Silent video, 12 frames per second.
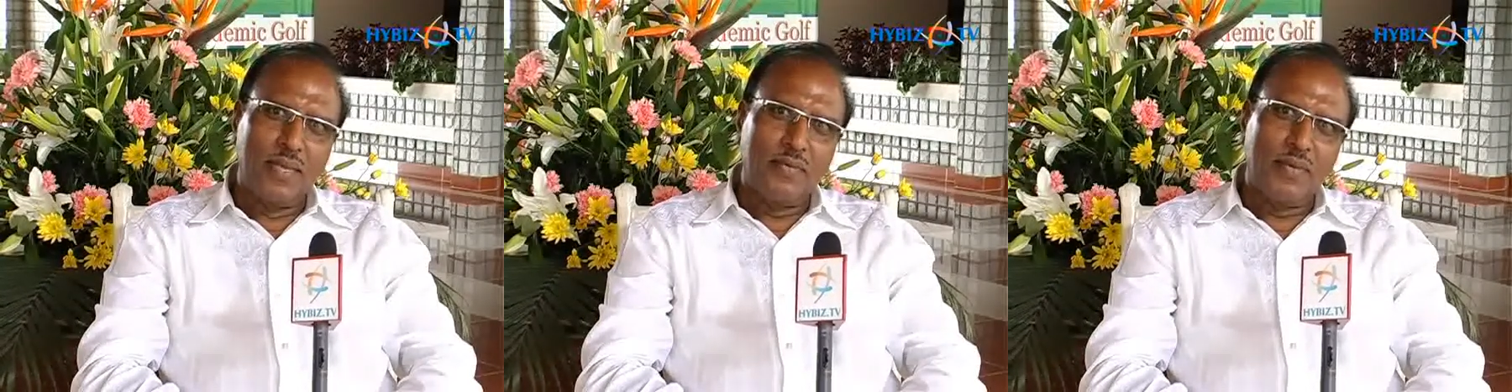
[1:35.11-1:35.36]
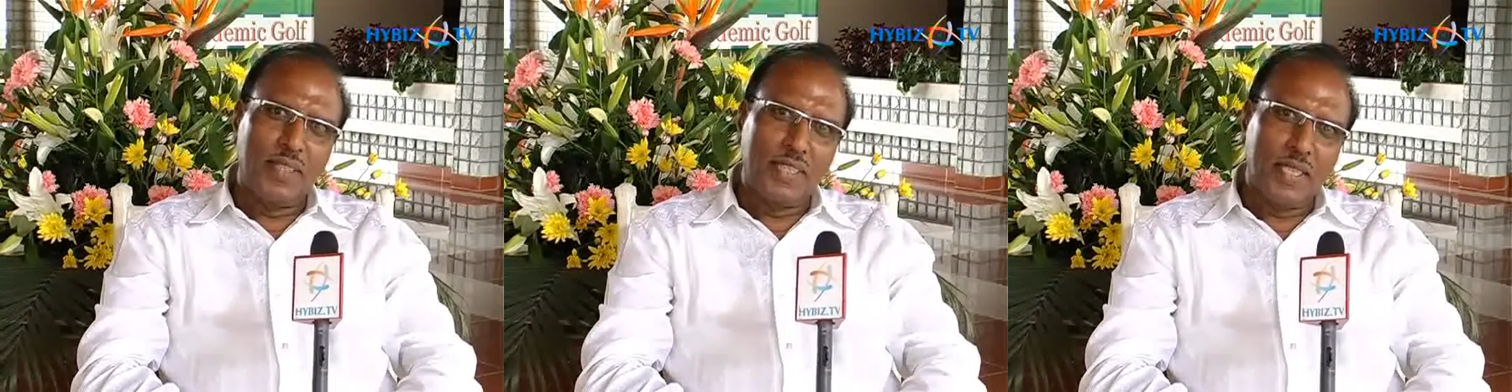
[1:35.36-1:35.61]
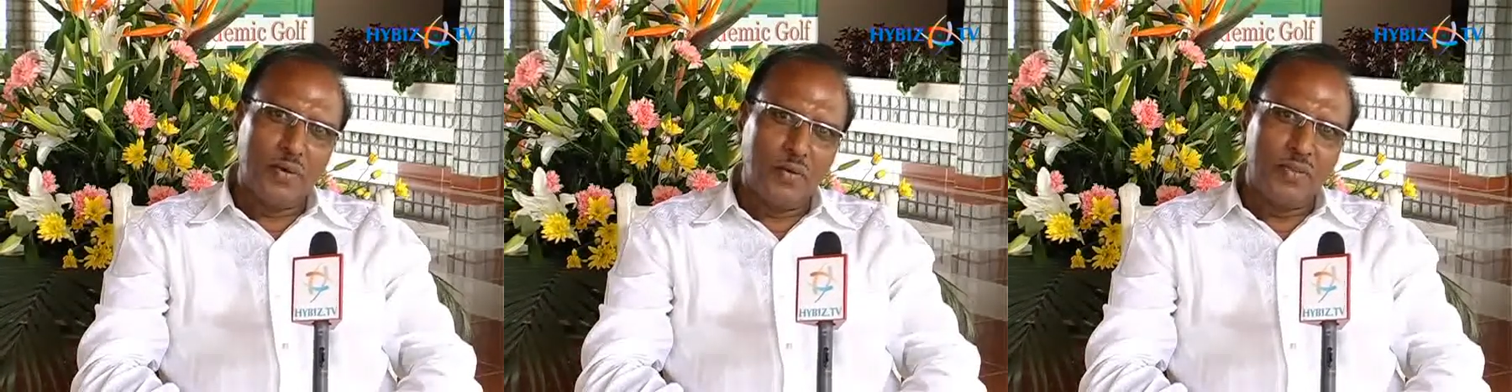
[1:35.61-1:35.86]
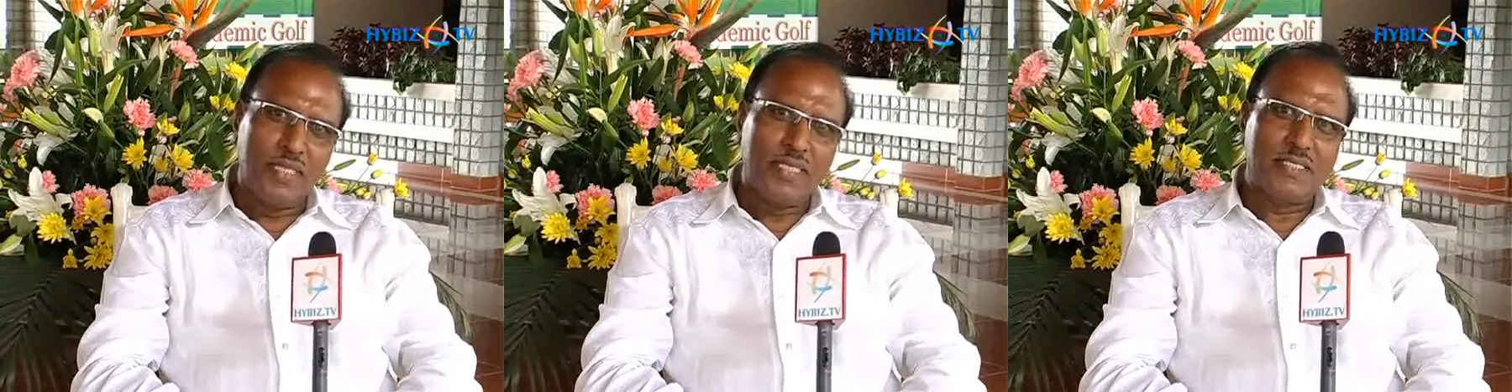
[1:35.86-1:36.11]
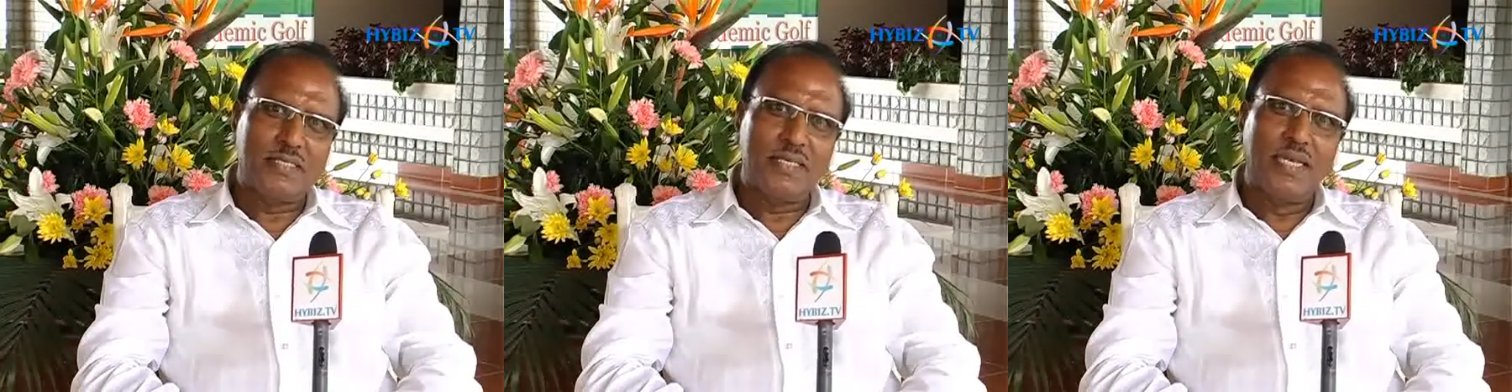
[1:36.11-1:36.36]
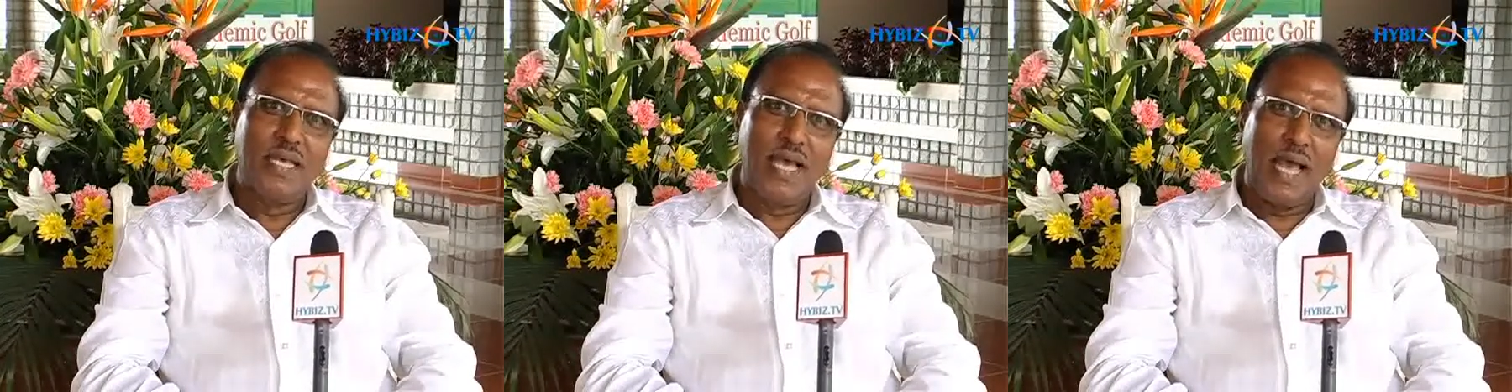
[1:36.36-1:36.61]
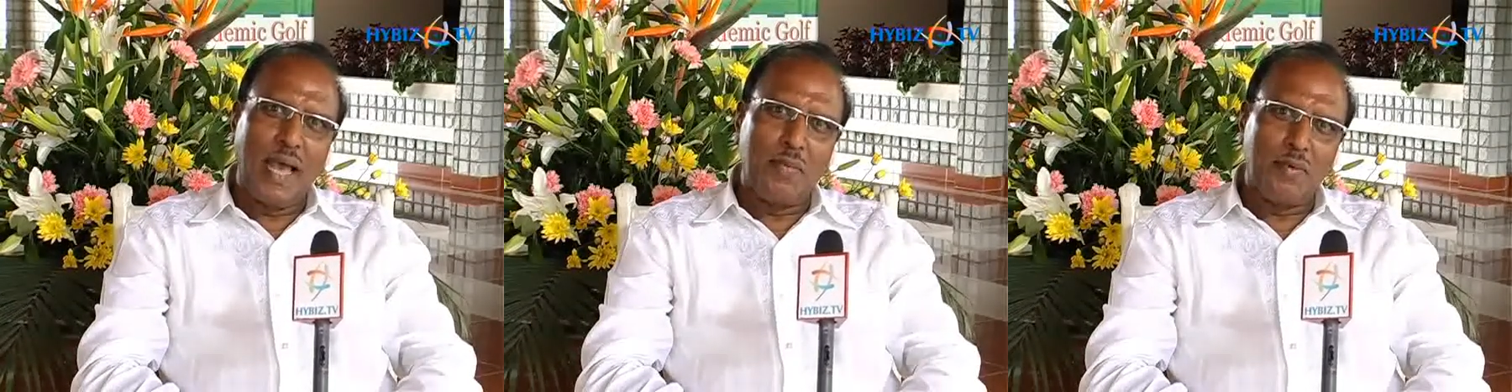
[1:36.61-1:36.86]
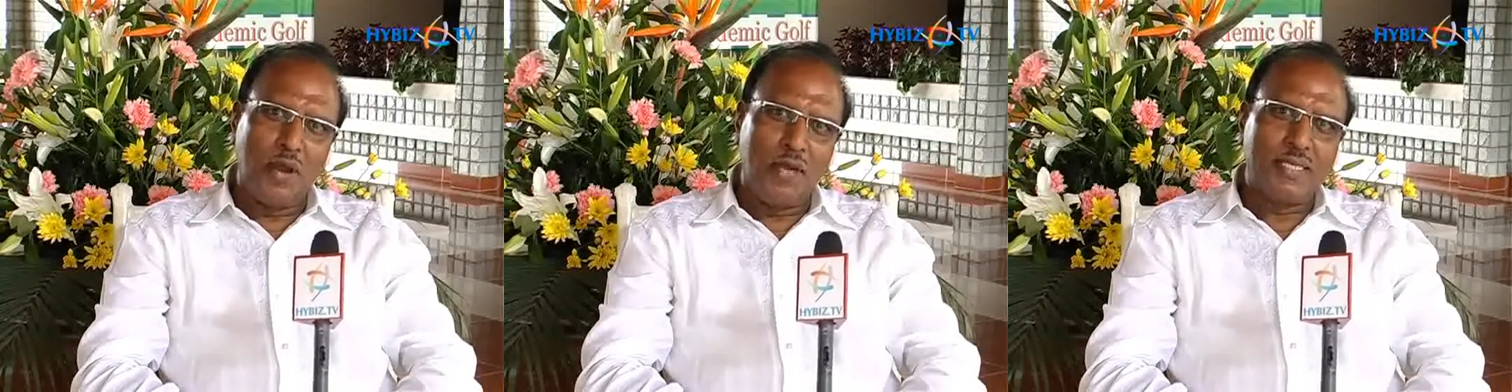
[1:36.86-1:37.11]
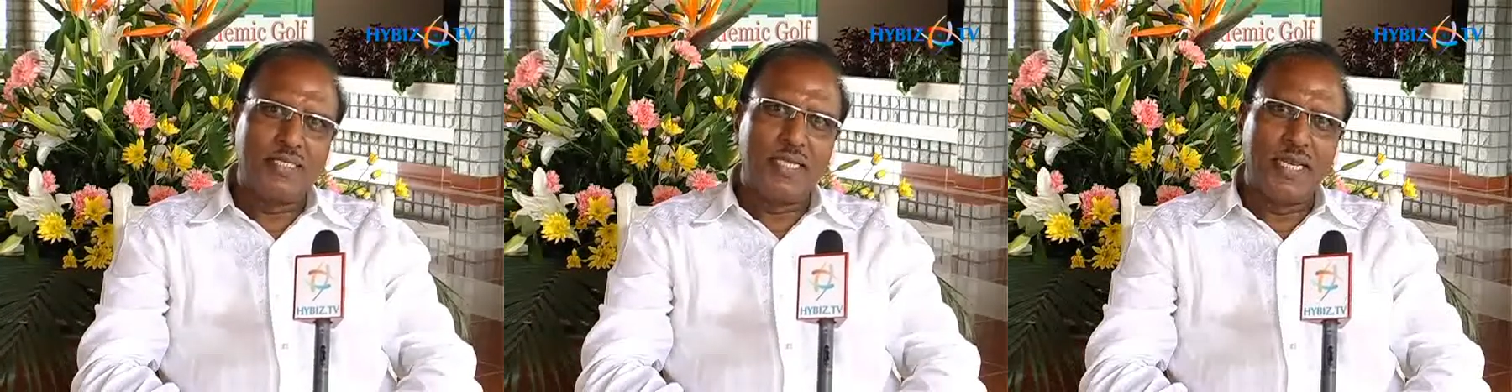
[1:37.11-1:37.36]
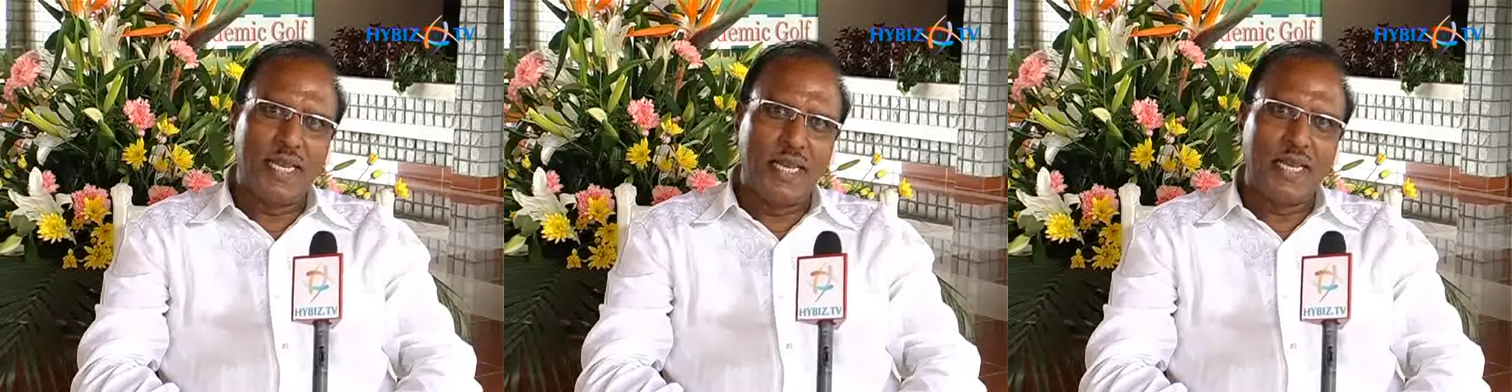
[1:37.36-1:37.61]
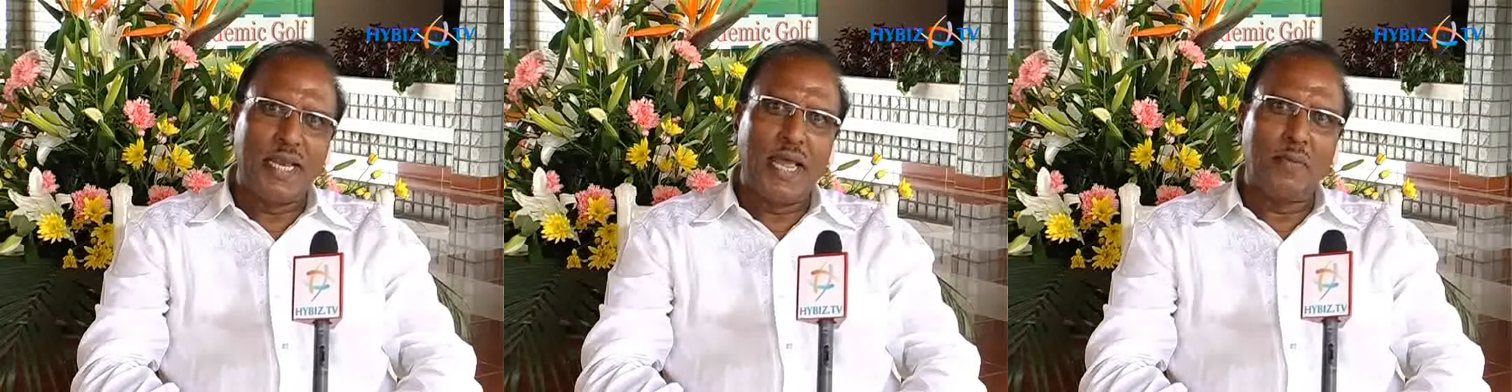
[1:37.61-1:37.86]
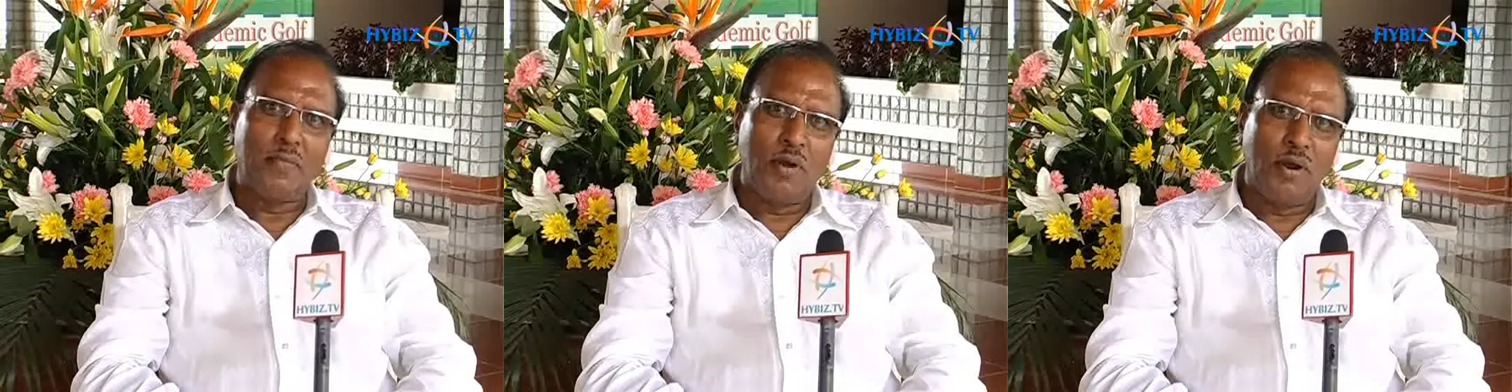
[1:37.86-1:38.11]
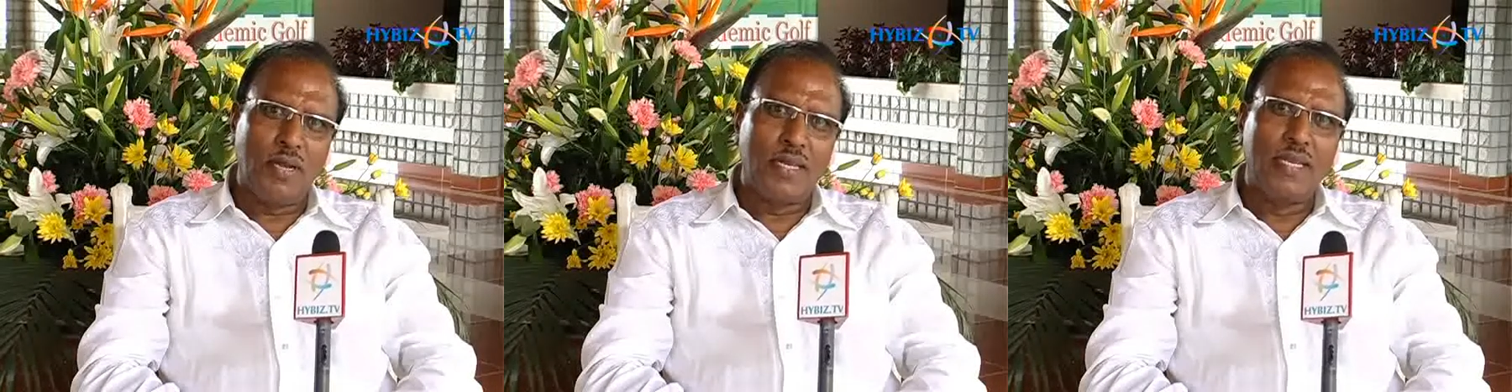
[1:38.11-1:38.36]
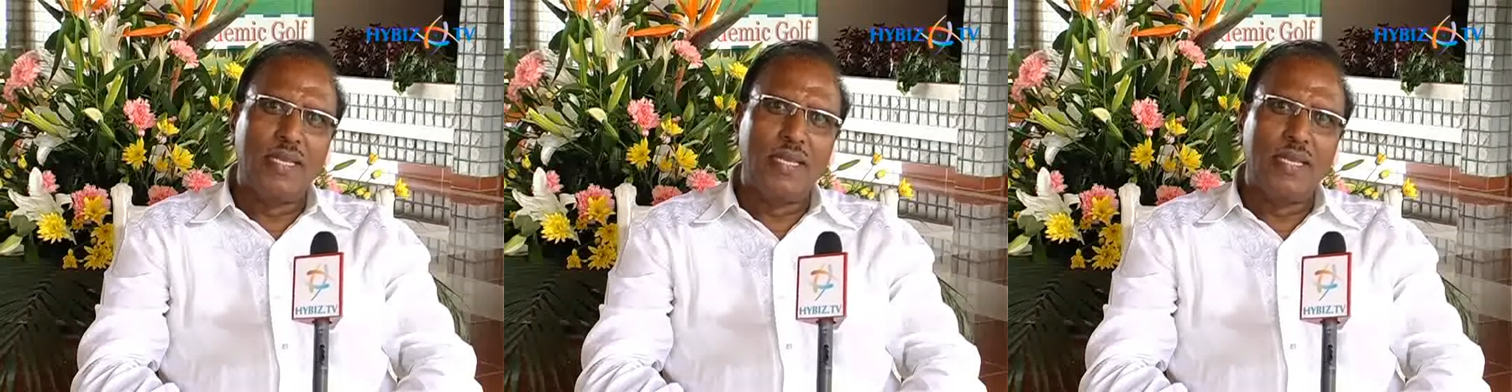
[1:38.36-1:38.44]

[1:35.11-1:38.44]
When they know this, I am not Sharir, I am not